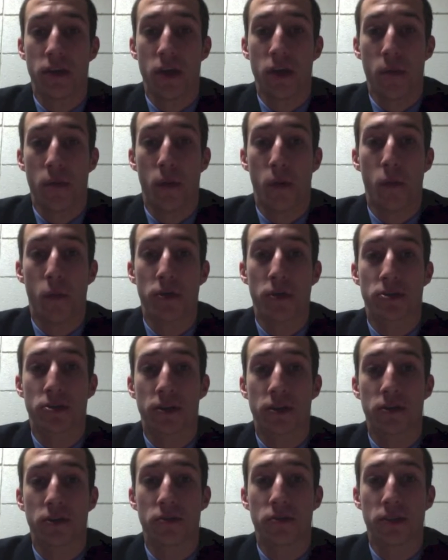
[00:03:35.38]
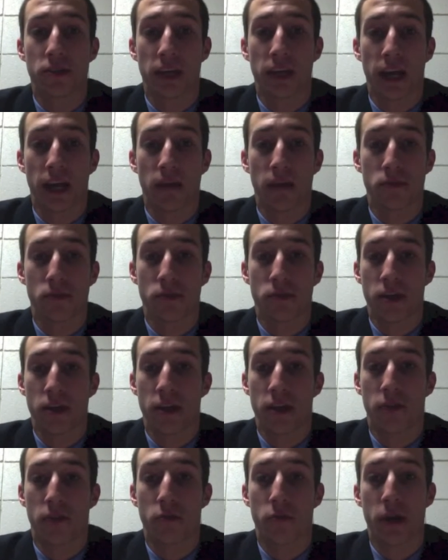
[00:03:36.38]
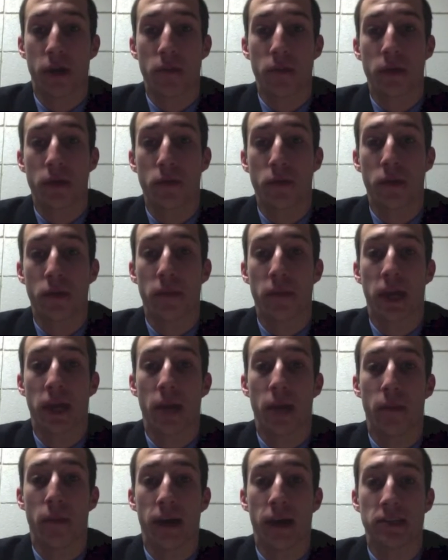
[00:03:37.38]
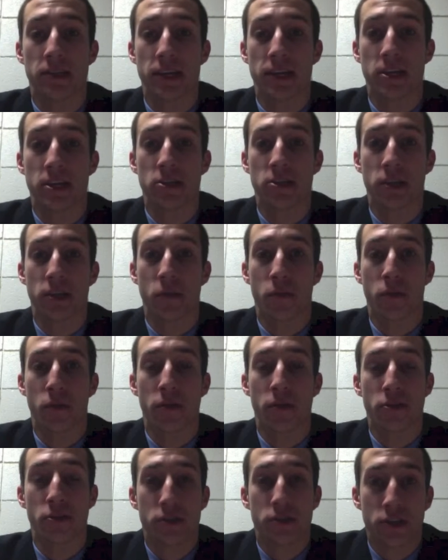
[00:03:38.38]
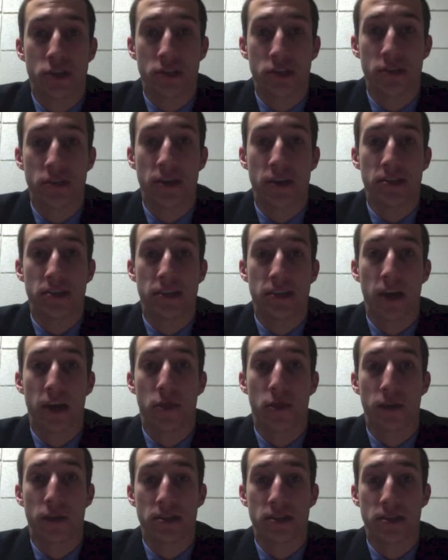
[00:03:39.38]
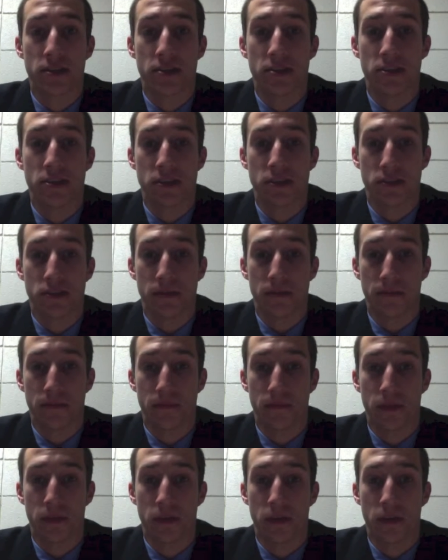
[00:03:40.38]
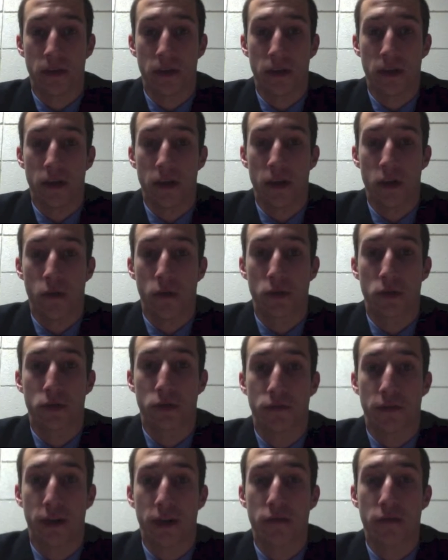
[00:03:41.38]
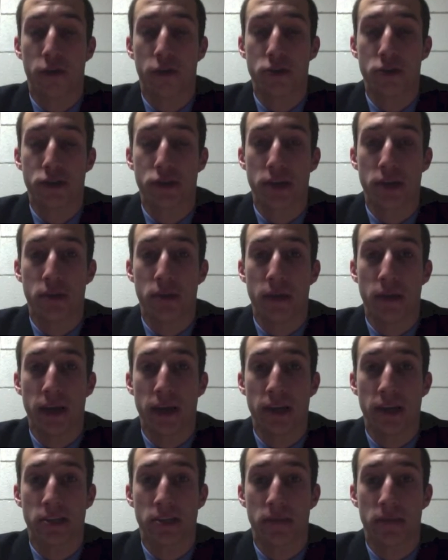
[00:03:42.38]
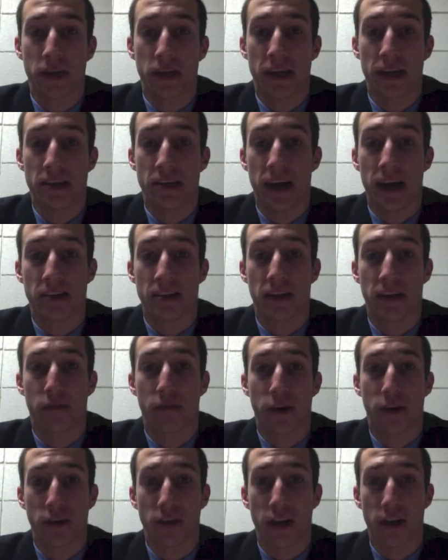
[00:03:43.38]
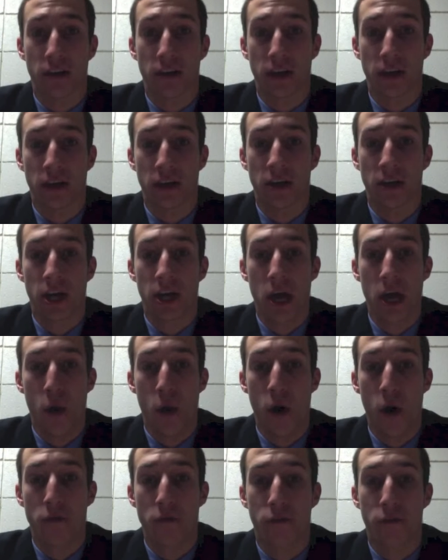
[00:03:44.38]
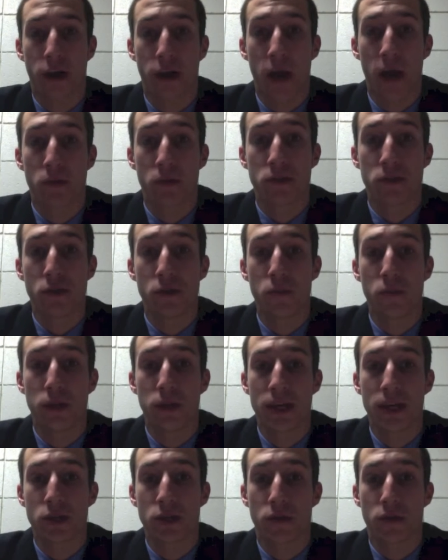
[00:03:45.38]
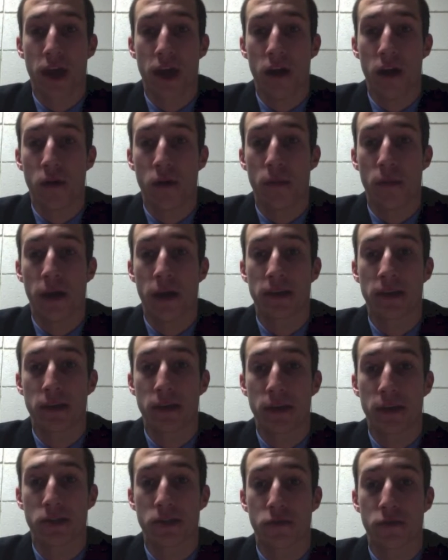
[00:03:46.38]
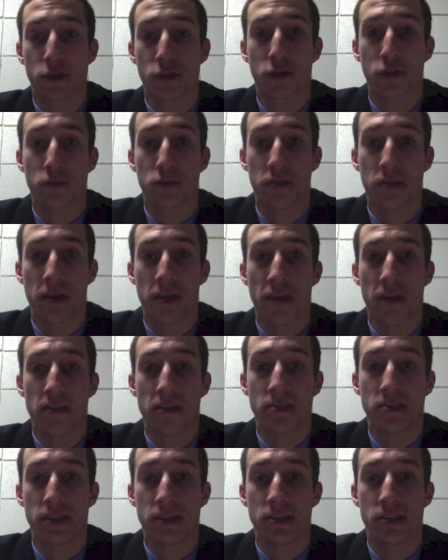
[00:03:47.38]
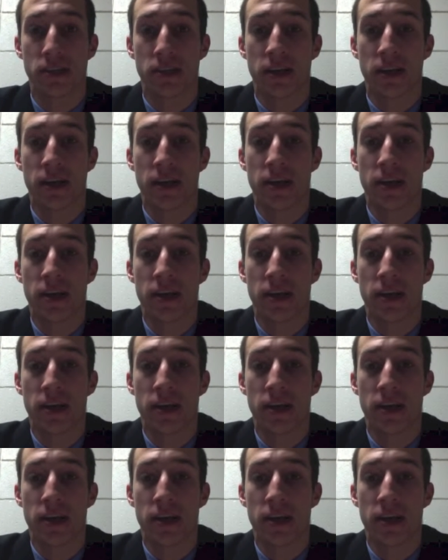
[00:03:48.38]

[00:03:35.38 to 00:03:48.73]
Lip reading: but when we started losing games, there were many people that became bystanders and were just there to see out the rest of the season, which was very frustrating to me and something I did not take very lightly. However, I was still pleased with how my teammates regrouped at the end of the season